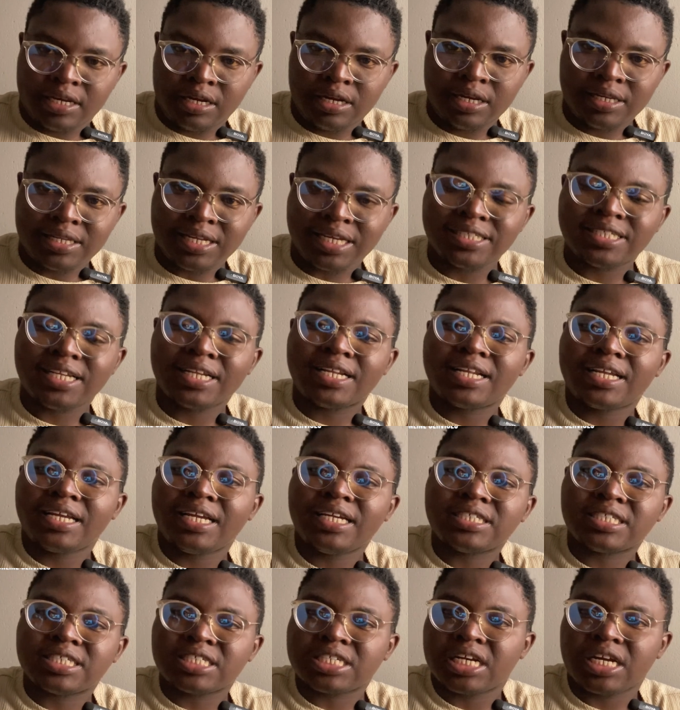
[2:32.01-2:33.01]
That's a clear
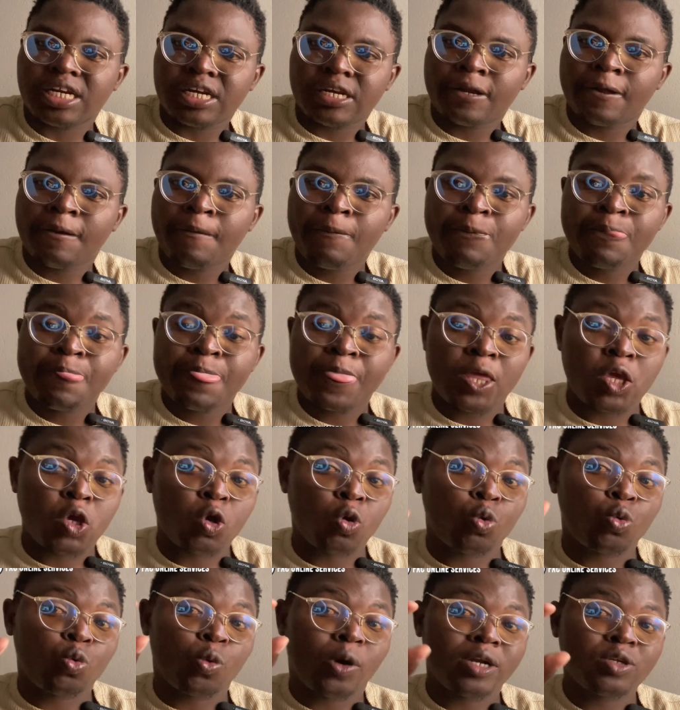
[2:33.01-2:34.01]
trend. You would
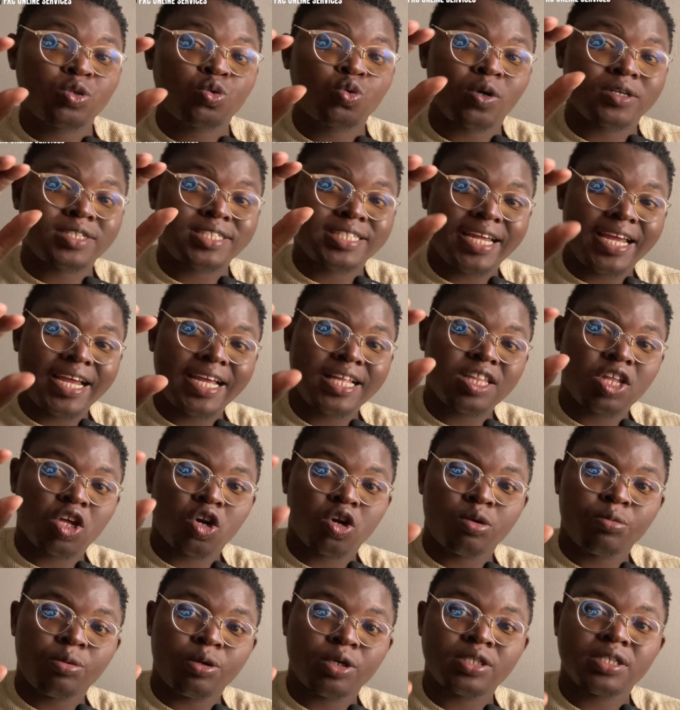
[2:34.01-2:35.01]
want to take the
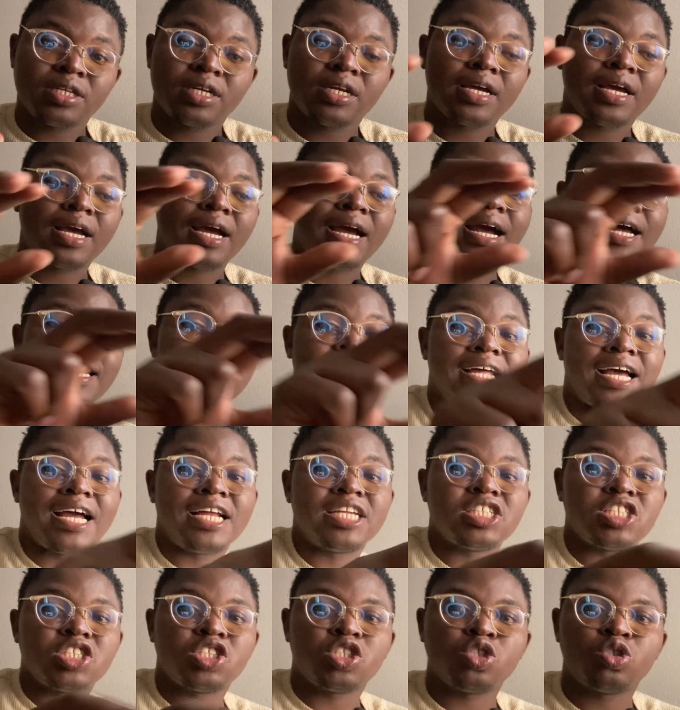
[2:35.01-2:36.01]
robot, attach
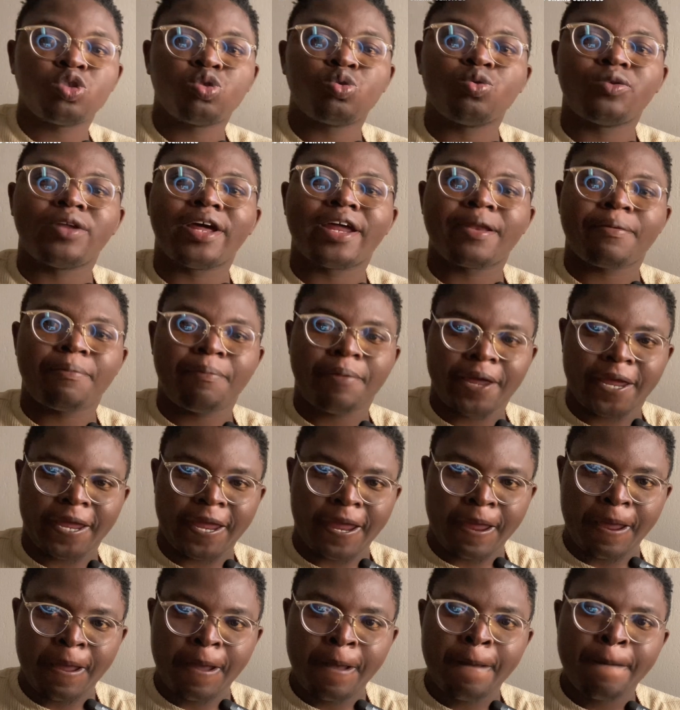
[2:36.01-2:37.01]
it to that pair.
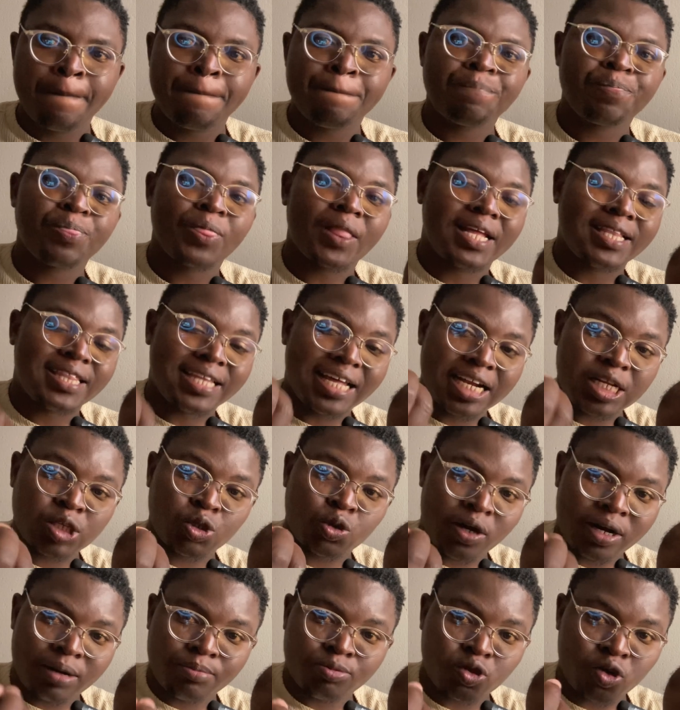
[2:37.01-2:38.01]
That is what
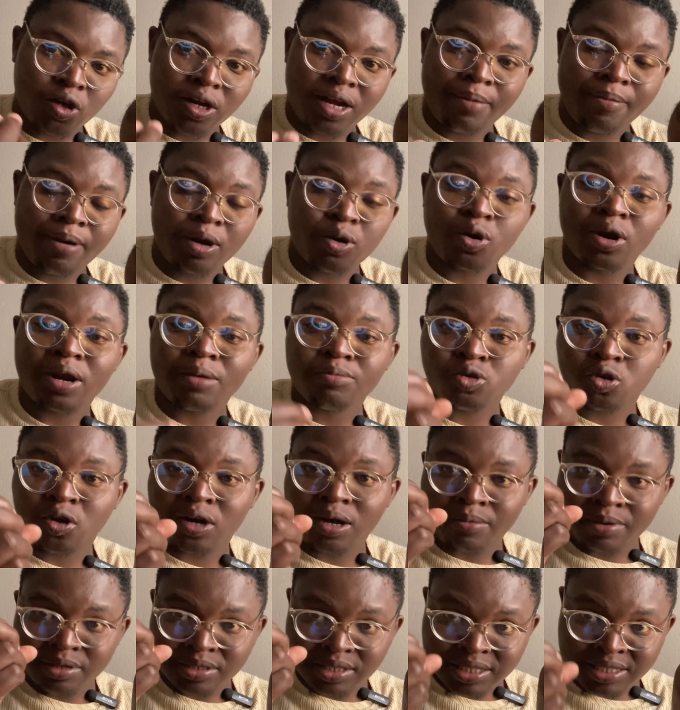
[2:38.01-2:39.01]
I'm talking about when I'm talking
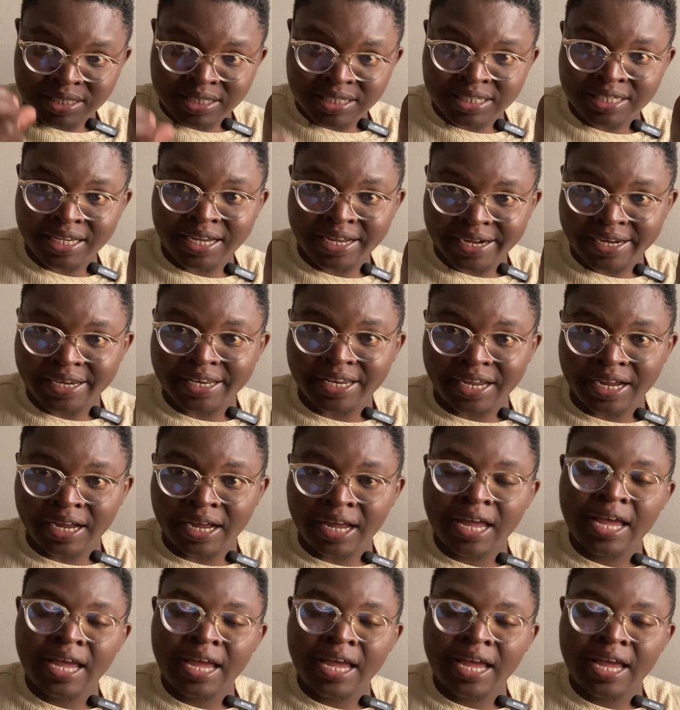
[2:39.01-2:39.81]
about screening.